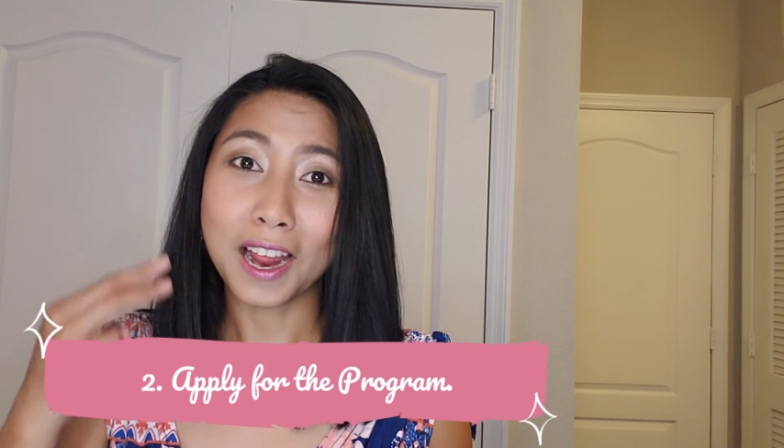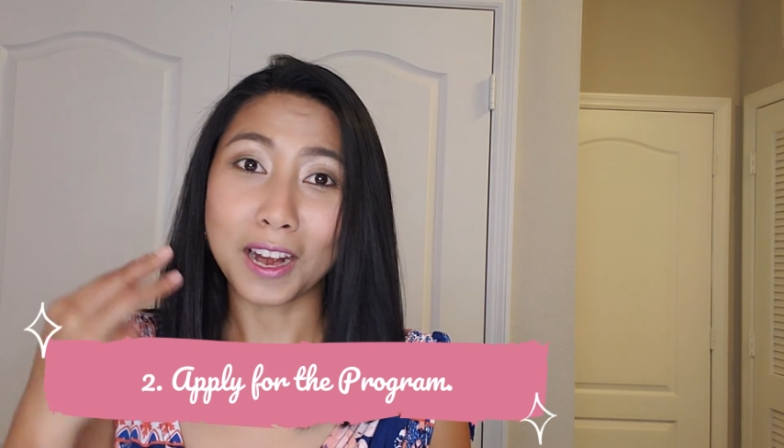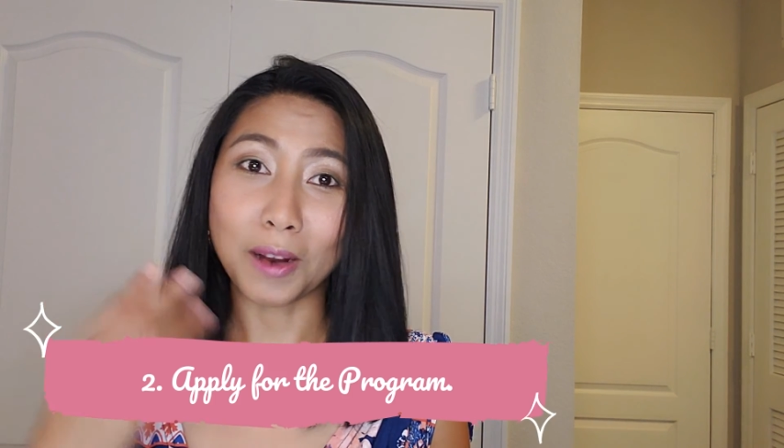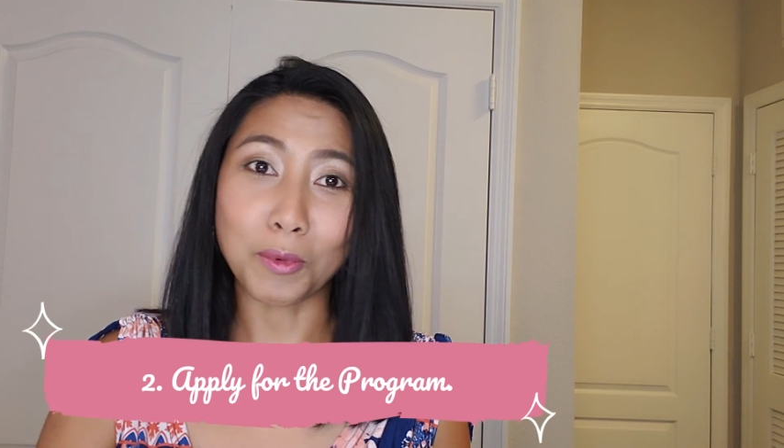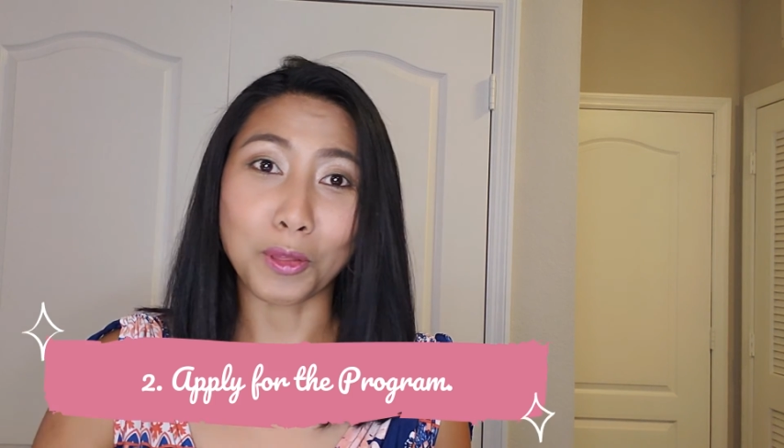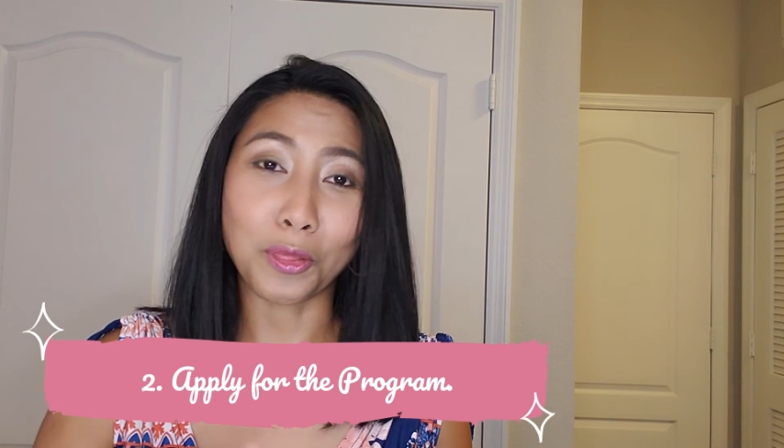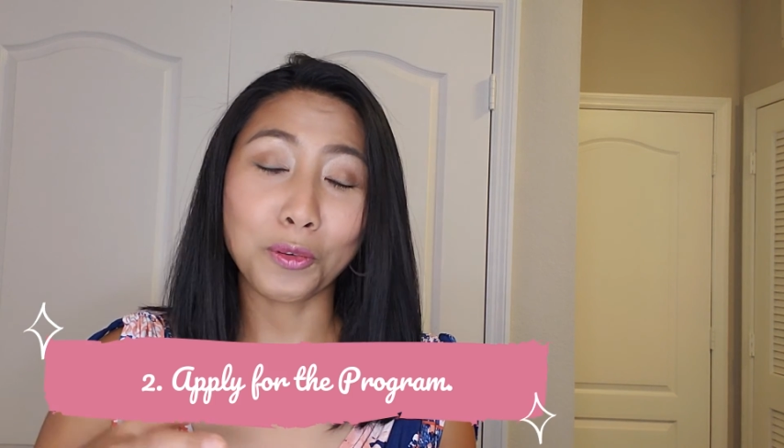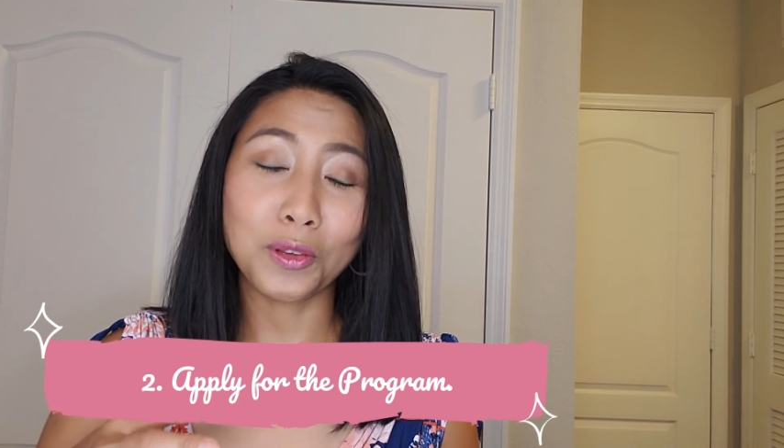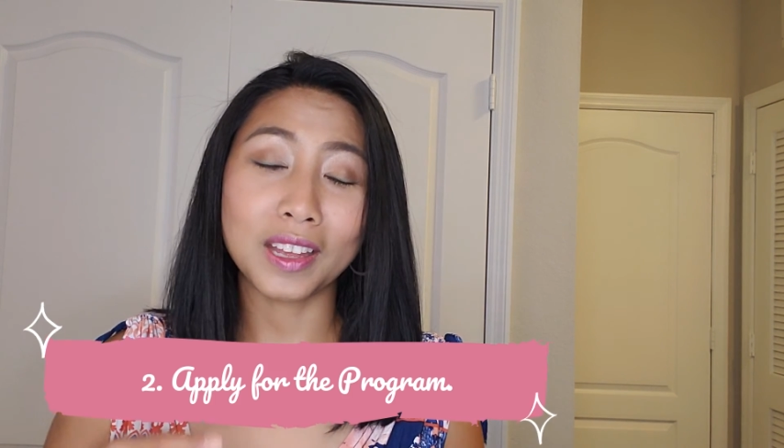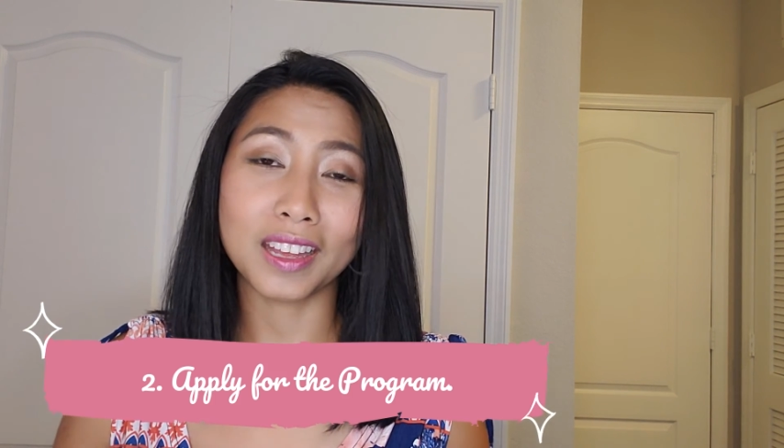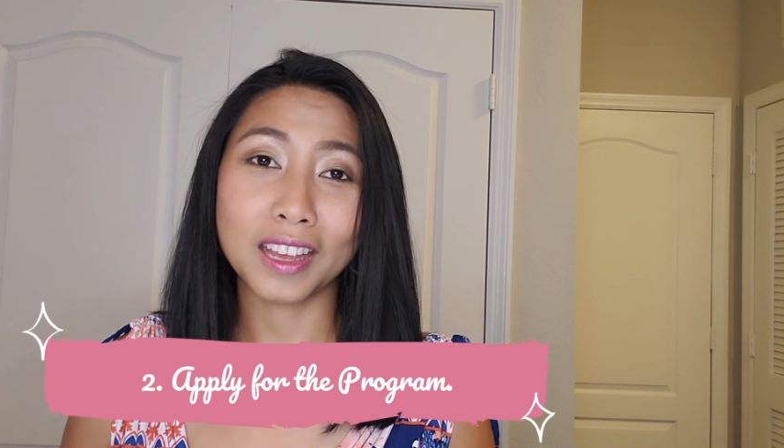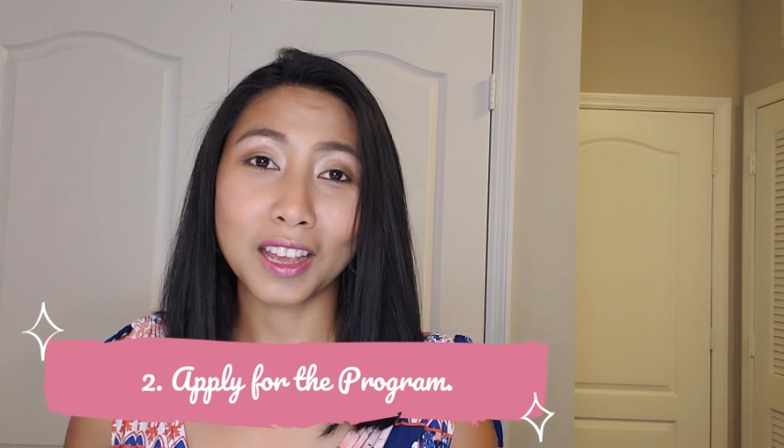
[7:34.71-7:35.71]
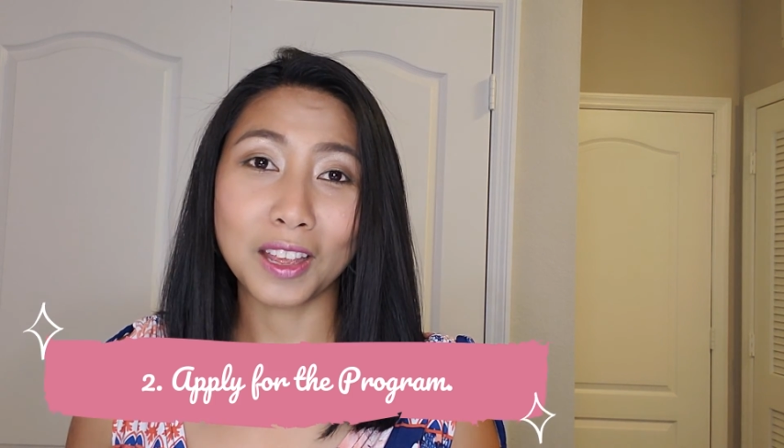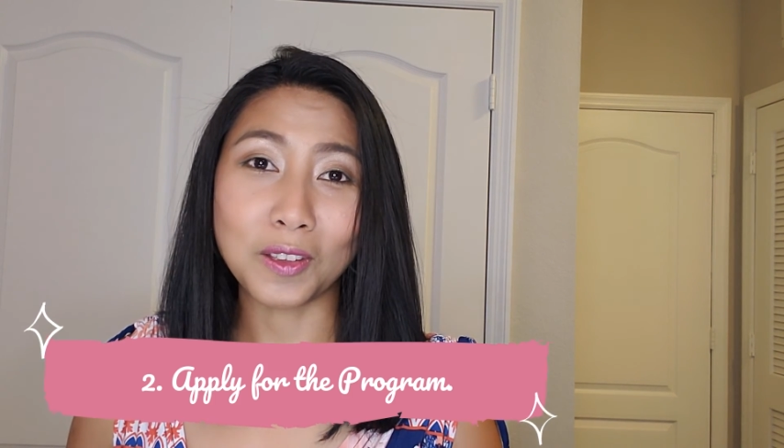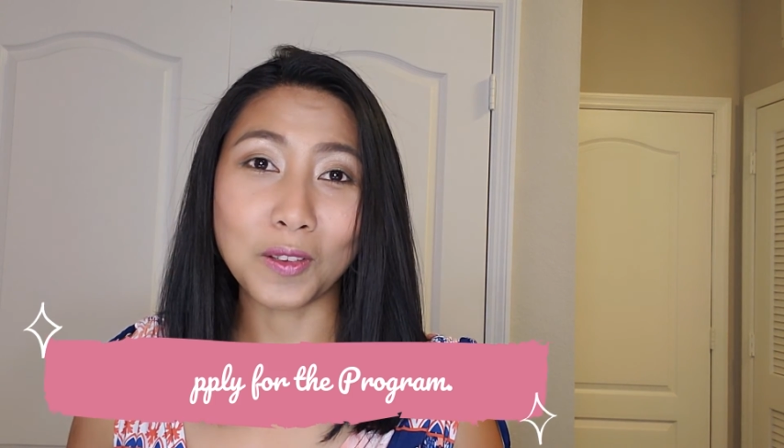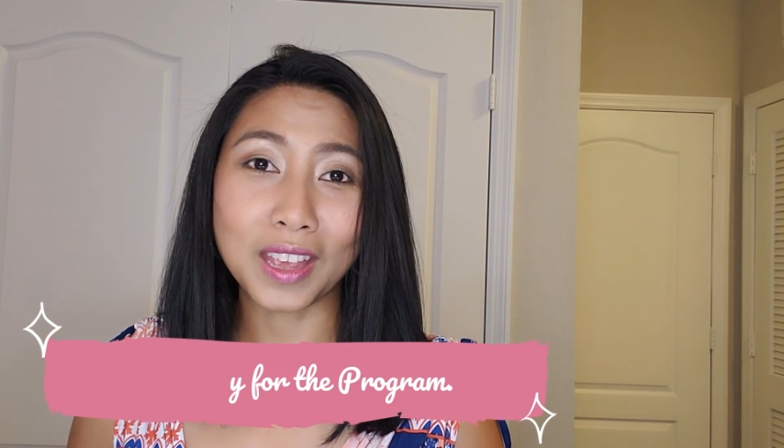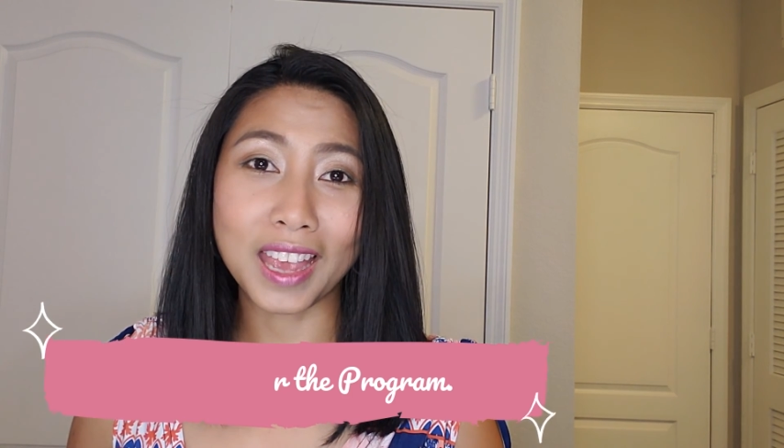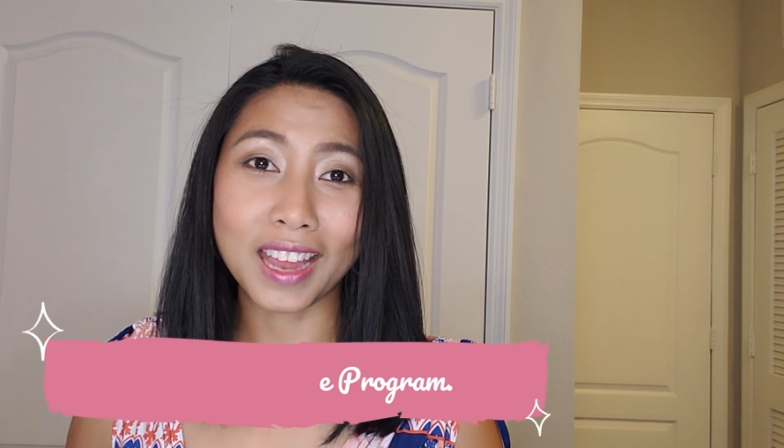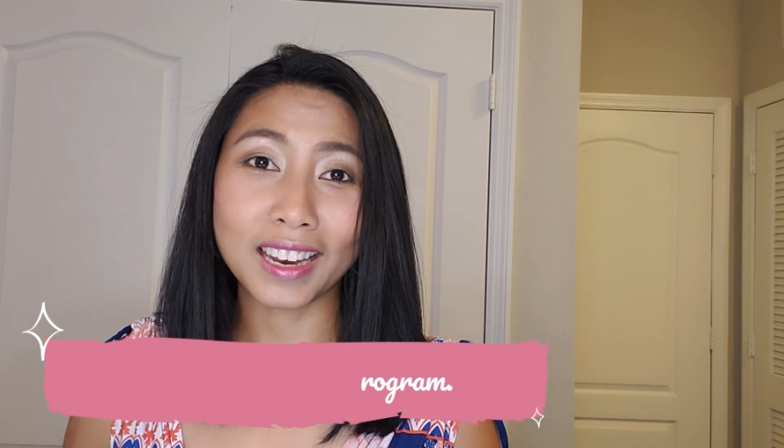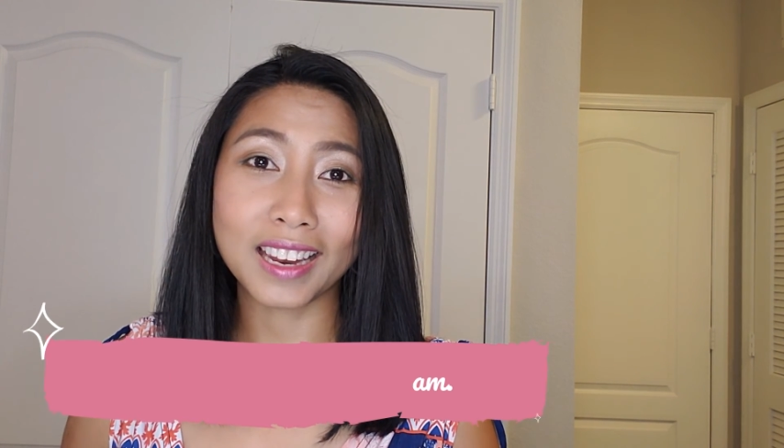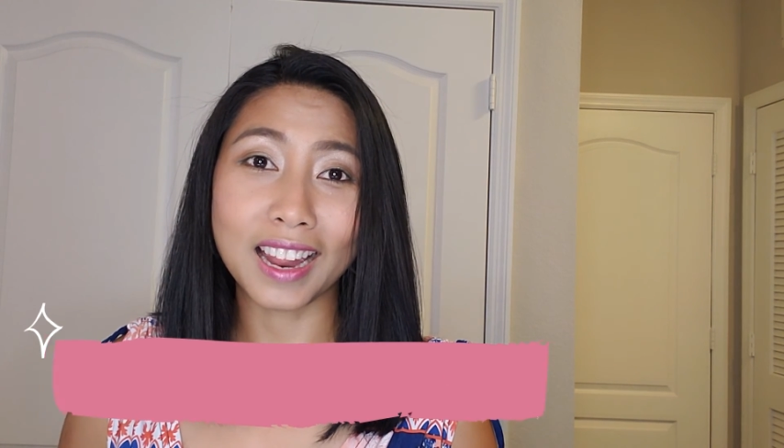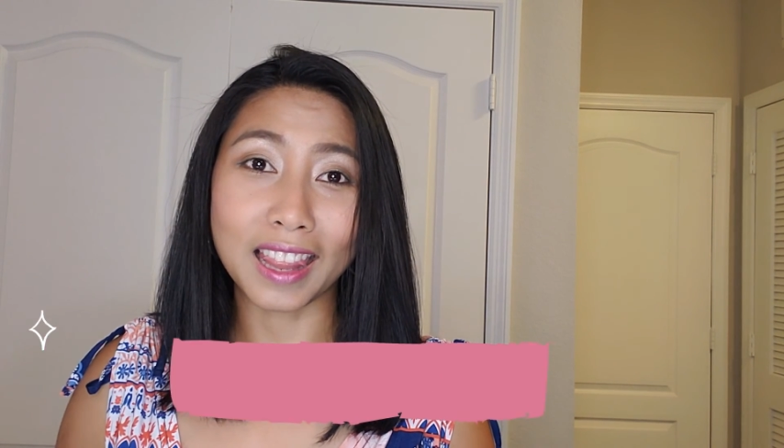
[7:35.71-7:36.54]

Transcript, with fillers: Number three, you get the